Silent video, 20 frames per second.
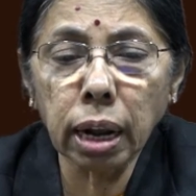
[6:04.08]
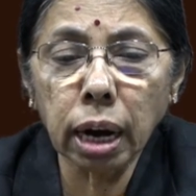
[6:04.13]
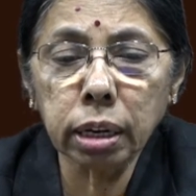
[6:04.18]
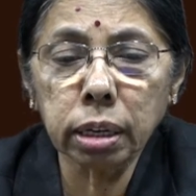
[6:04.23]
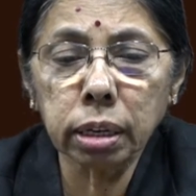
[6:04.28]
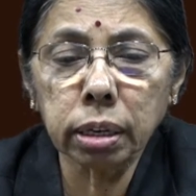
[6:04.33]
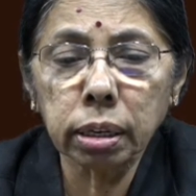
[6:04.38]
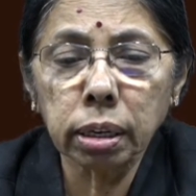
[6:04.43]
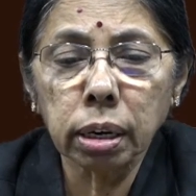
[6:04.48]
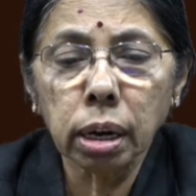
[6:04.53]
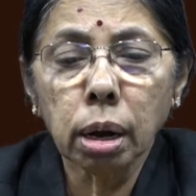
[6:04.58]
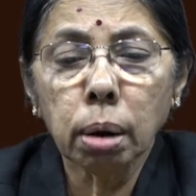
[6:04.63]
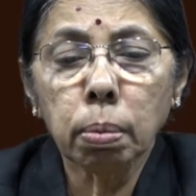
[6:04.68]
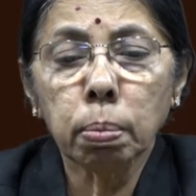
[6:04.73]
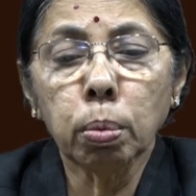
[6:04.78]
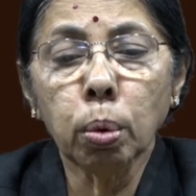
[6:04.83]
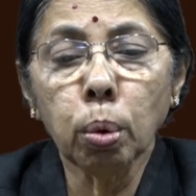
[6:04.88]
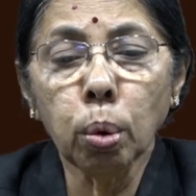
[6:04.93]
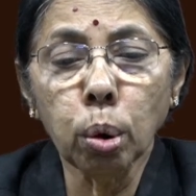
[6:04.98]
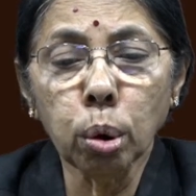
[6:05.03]
that
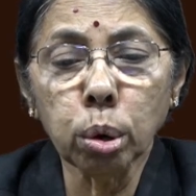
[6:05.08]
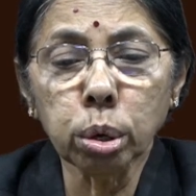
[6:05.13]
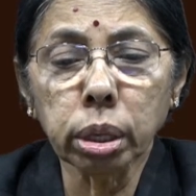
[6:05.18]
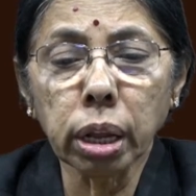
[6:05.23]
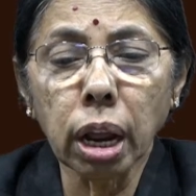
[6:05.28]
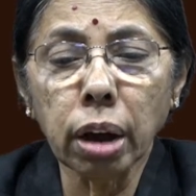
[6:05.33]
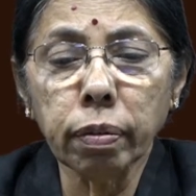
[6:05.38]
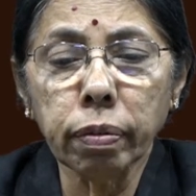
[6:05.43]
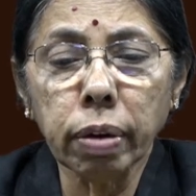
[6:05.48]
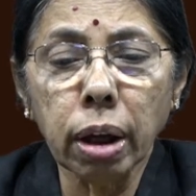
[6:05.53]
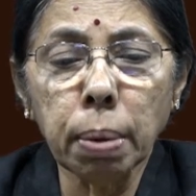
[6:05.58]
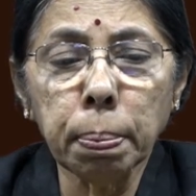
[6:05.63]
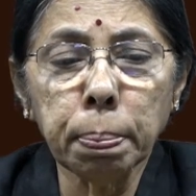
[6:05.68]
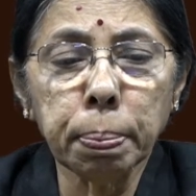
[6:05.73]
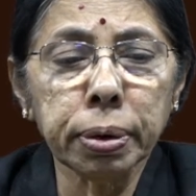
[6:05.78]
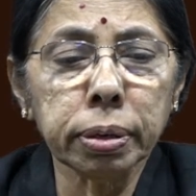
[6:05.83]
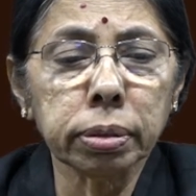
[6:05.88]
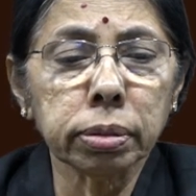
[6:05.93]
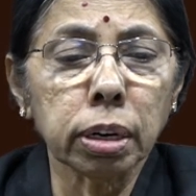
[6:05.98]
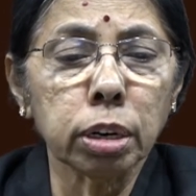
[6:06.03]
more than one
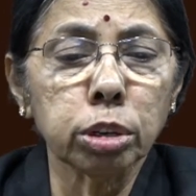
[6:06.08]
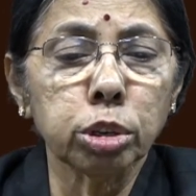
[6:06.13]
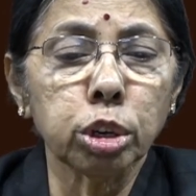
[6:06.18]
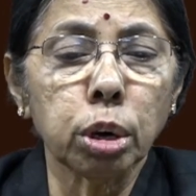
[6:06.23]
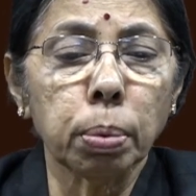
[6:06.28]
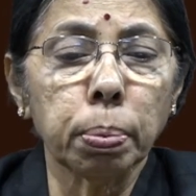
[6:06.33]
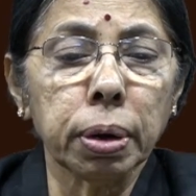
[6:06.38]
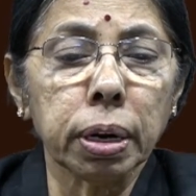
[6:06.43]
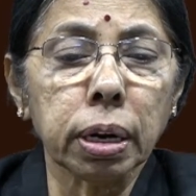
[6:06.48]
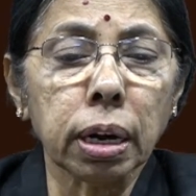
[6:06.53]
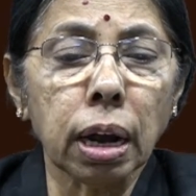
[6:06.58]
person should be